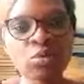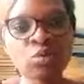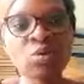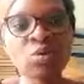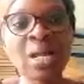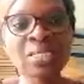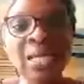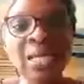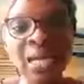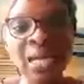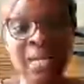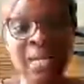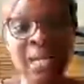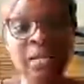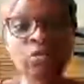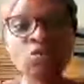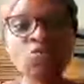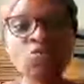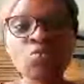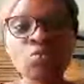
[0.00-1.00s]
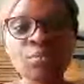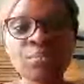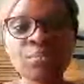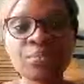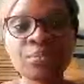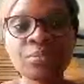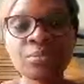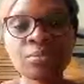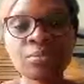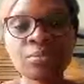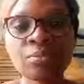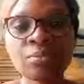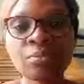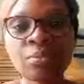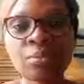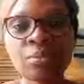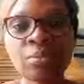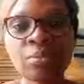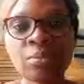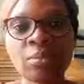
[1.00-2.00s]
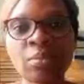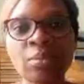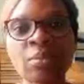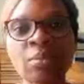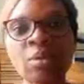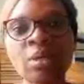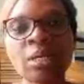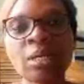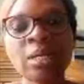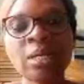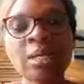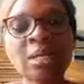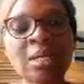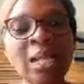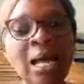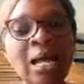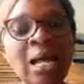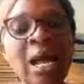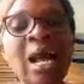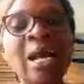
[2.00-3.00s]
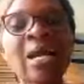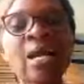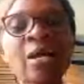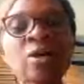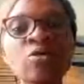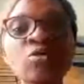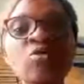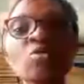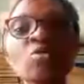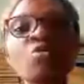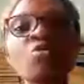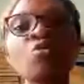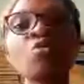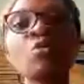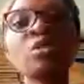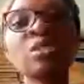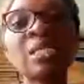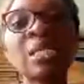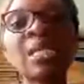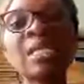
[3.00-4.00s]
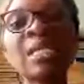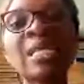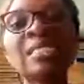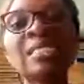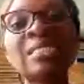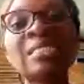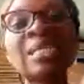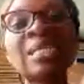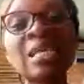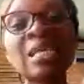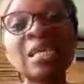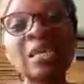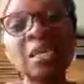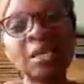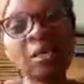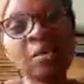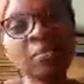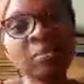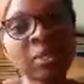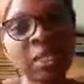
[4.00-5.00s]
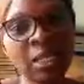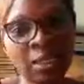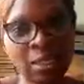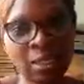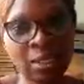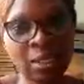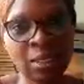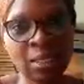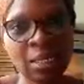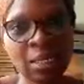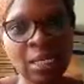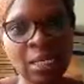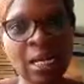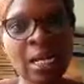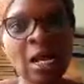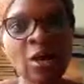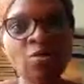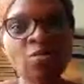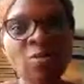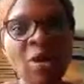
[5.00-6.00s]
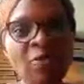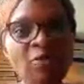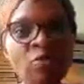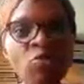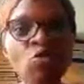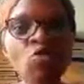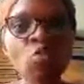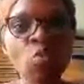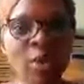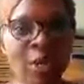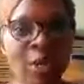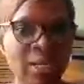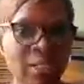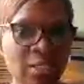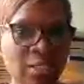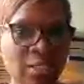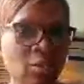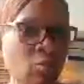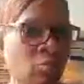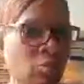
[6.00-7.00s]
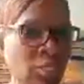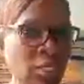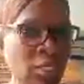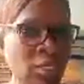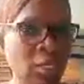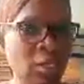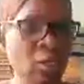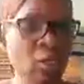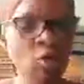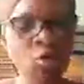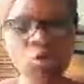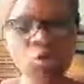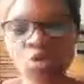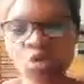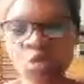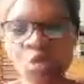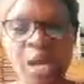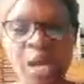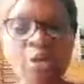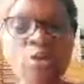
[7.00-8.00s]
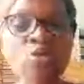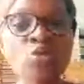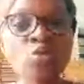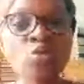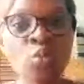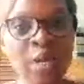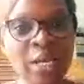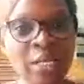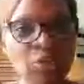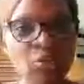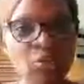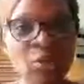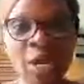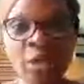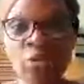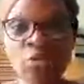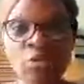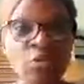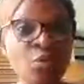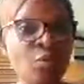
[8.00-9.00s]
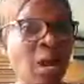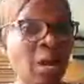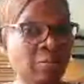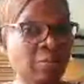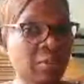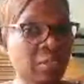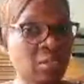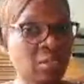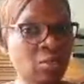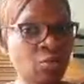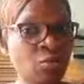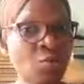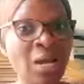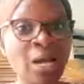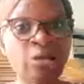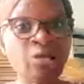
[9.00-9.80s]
I drew a table. So that's another tool that I can use to say the same thing that I could have used words to say. So we can use words, we can use graphs, we can use